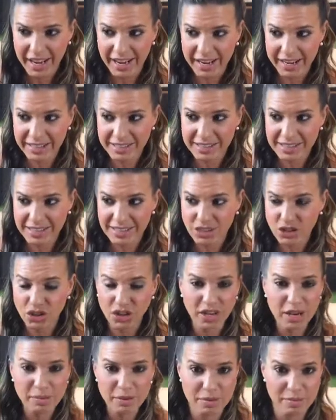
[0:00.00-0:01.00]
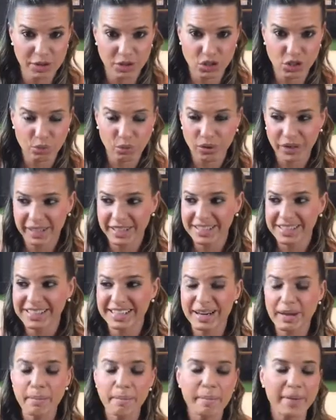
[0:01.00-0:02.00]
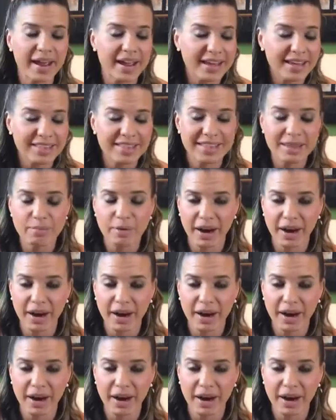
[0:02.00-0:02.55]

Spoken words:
and you're going to be miserable, and it's going to make